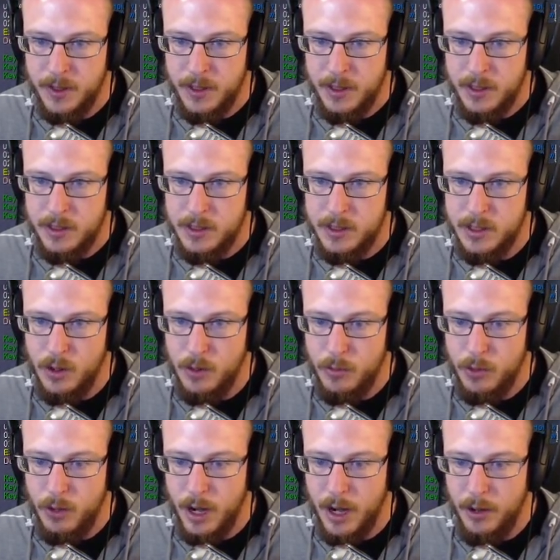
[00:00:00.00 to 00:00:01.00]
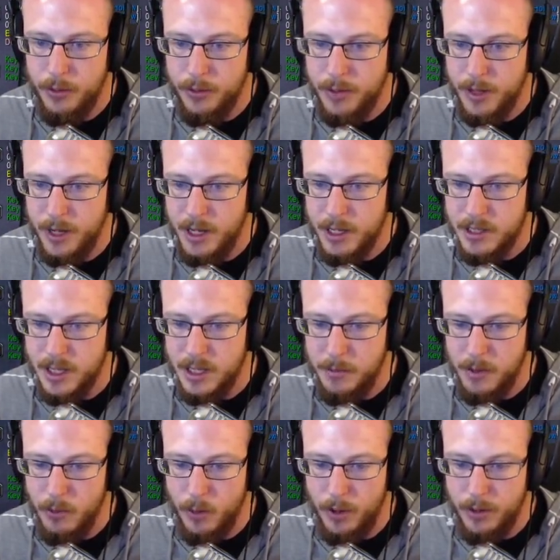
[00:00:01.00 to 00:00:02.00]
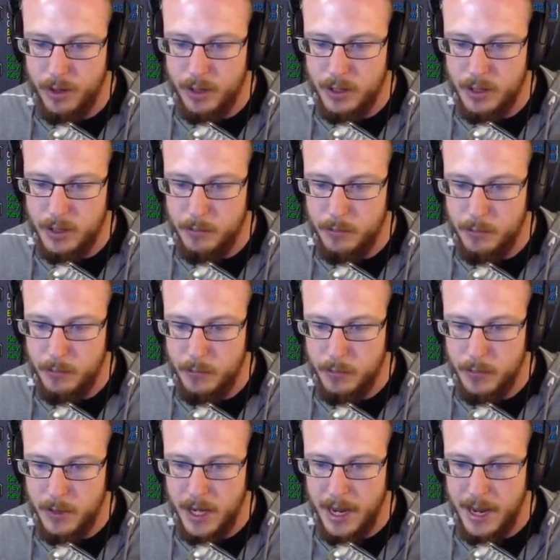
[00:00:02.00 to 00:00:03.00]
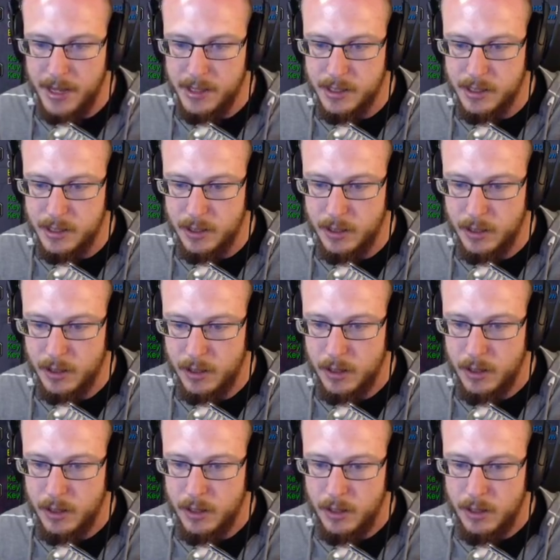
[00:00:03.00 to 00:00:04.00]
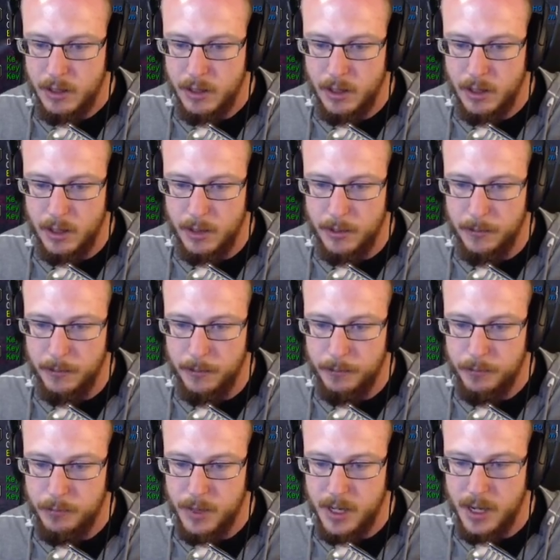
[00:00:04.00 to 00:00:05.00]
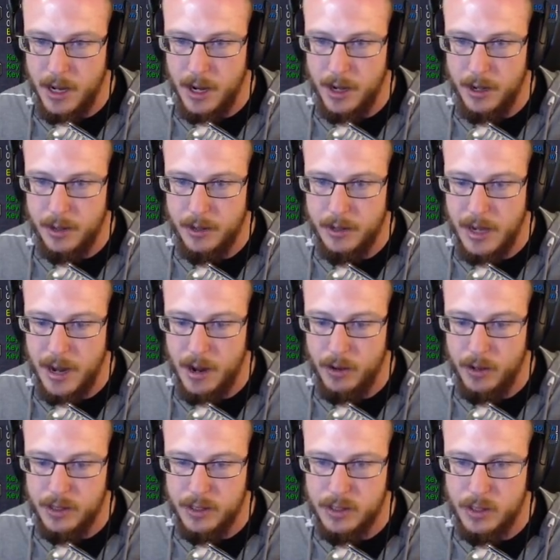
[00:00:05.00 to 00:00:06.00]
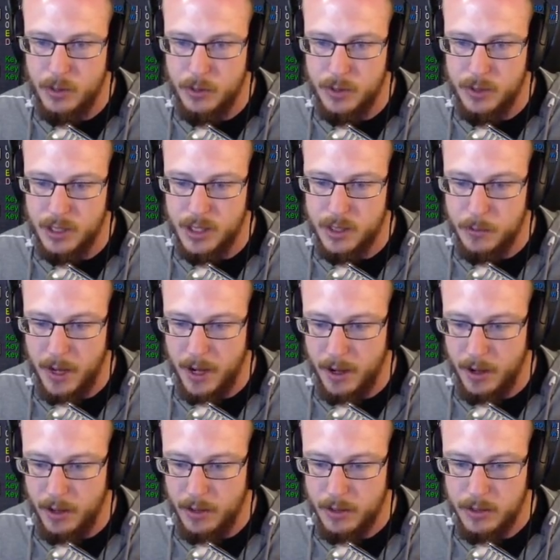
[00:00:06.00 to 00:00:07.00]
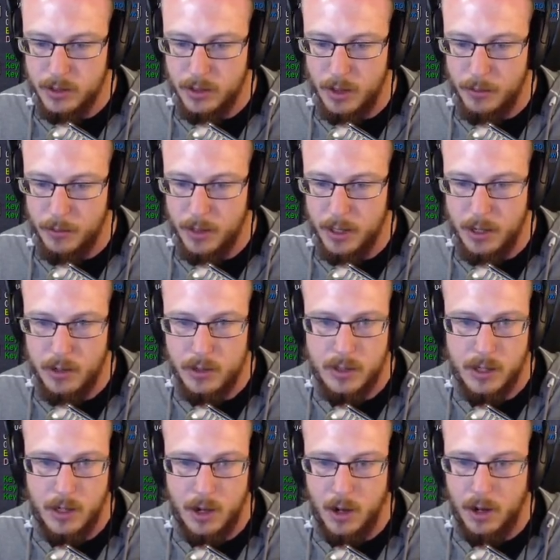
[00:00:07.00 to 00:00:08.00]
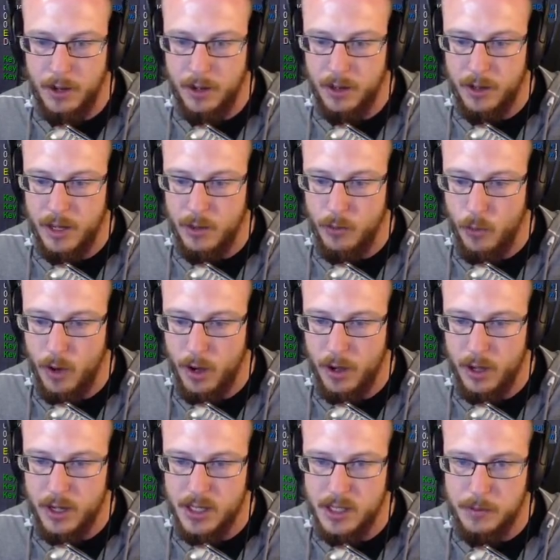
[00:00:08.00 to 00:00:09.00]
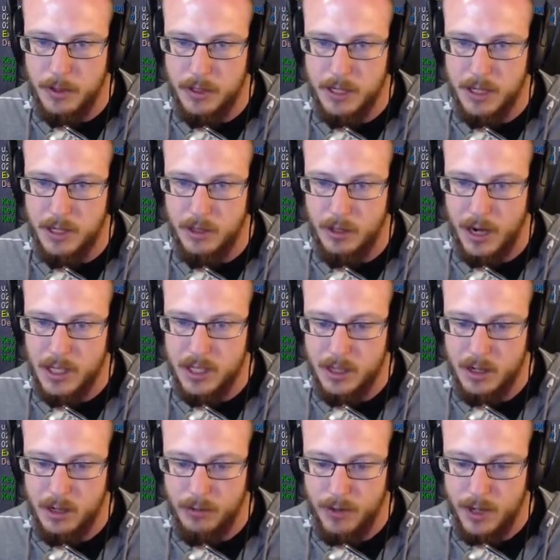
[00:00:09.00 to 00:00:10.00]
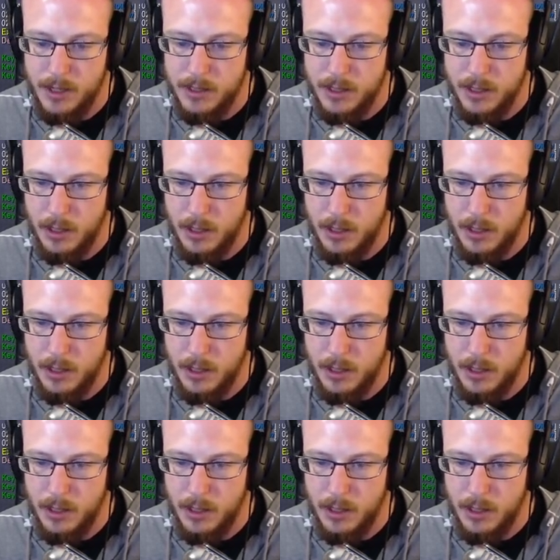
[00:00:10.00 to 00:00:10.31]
Stoneborn, I don't think it's going to be worth it to cast PI now, because it's almost expired, so I'm going to use it on the warrior because he's about to enter execute phase.